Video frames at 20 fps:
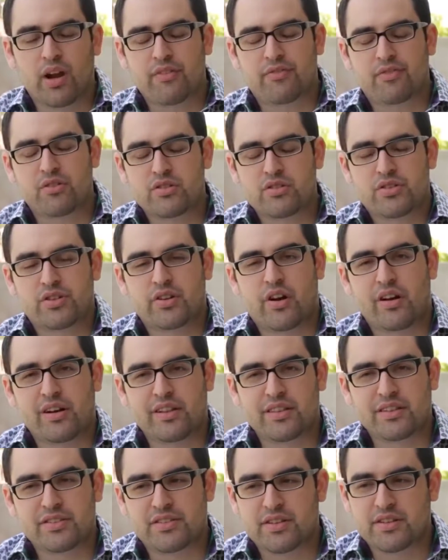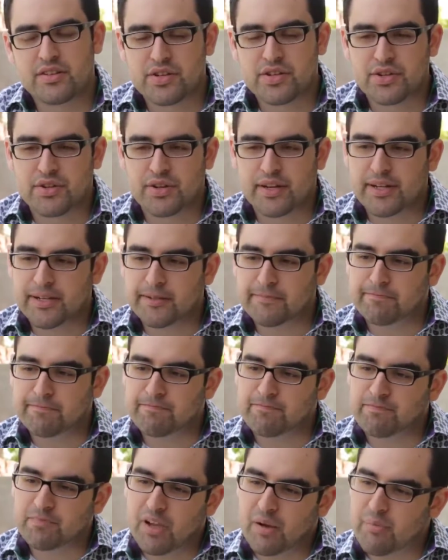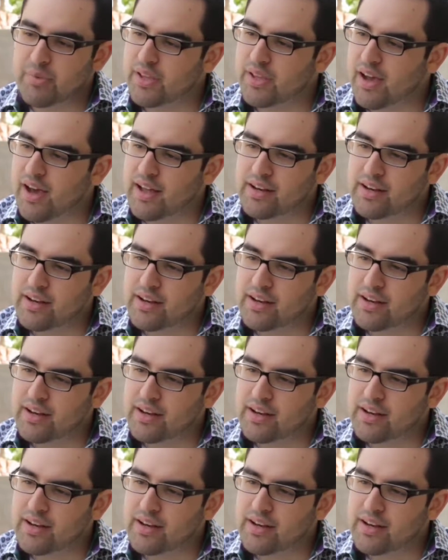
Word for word: When I first started in this industry, I'll be